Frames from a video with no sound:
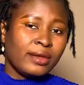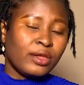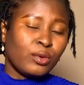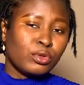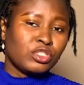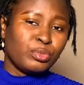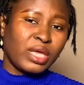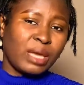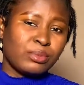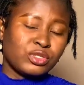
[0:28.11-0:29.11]
They want to be
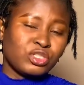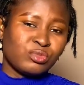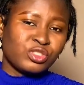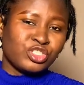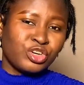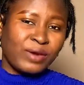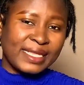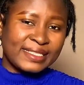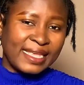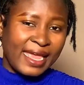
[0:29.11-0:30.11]
able to
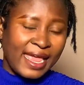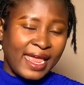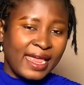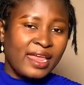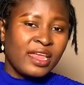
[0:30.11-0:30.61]
moisturize their hair.